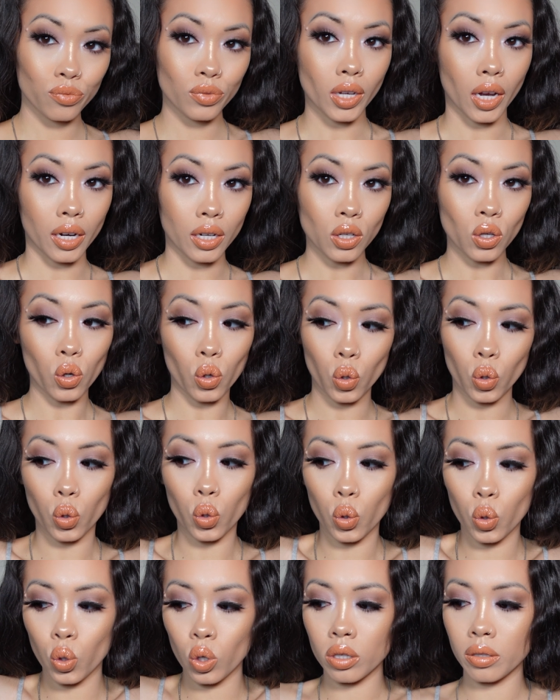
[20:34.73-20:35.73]
kind of
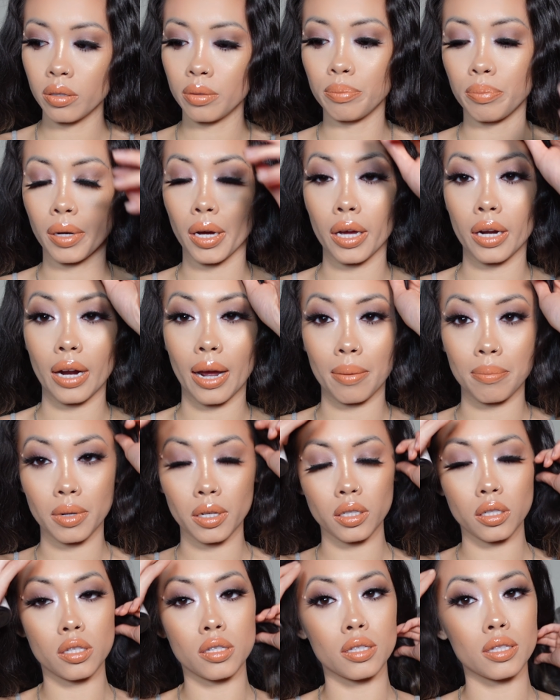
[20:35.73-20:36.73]
cool. But I'm
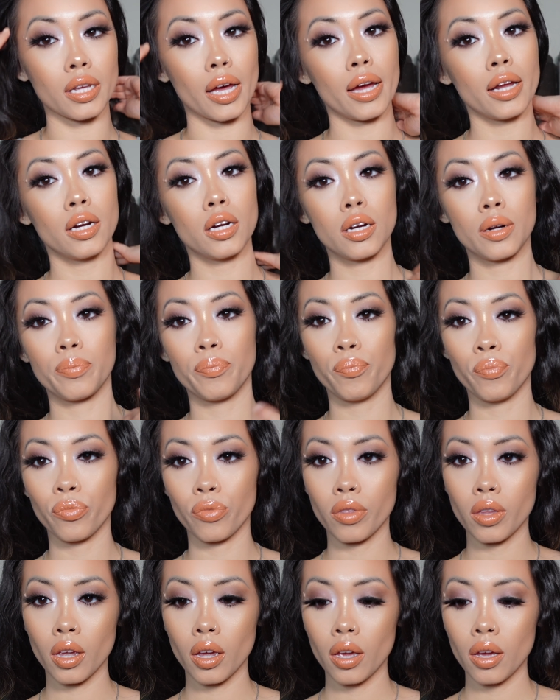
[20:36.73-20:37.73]
gonna set
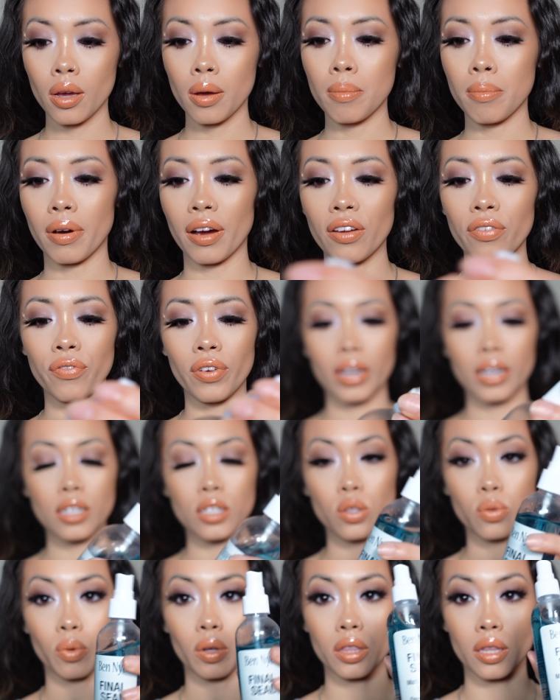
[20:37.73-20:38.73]
my
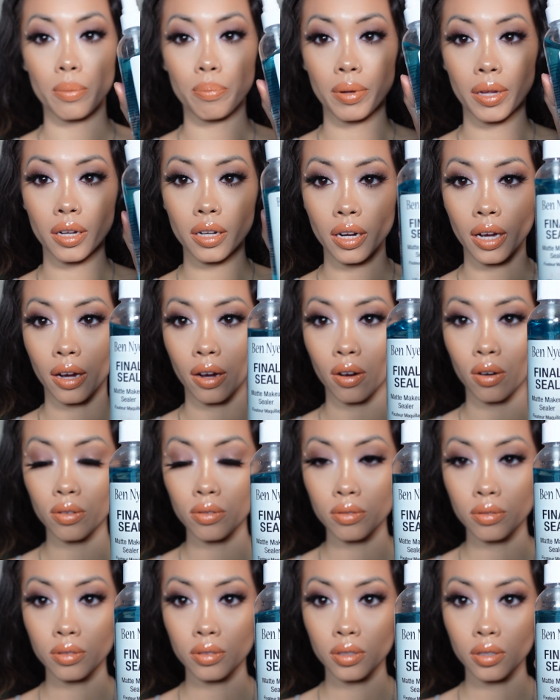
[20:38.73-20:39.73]
face with the Ben Nye
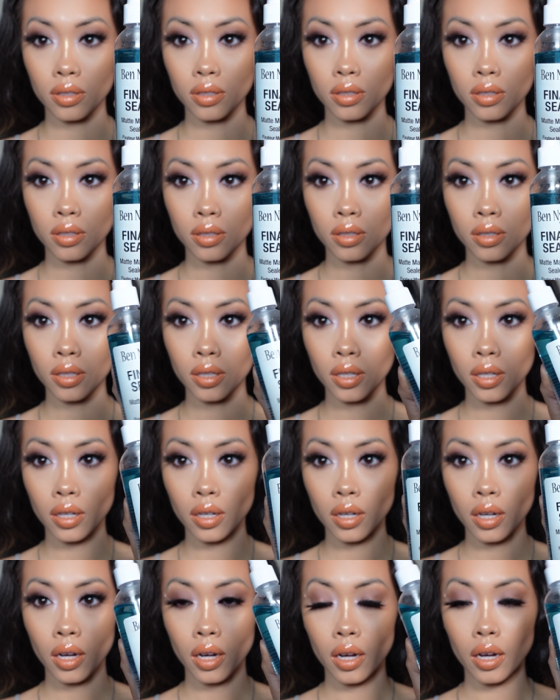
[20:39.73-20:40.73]

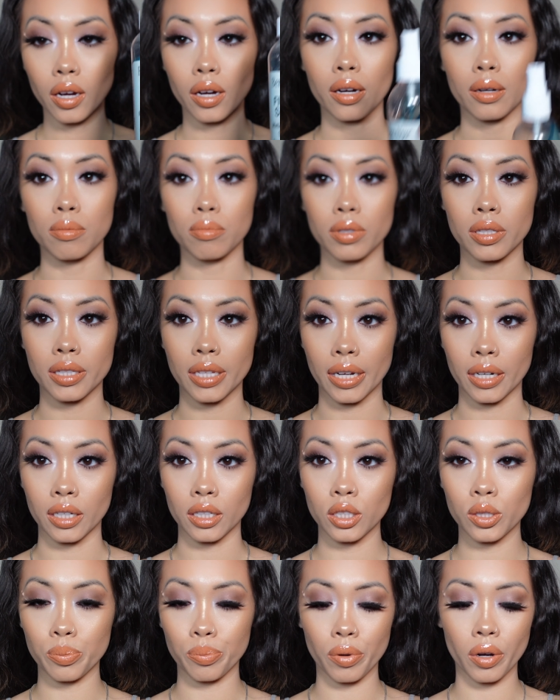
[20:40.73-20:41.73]
um,
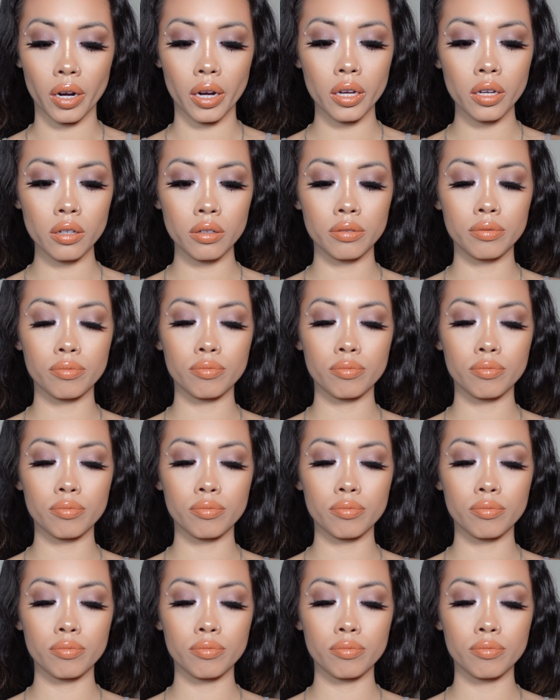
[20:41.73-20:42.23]
setting spray.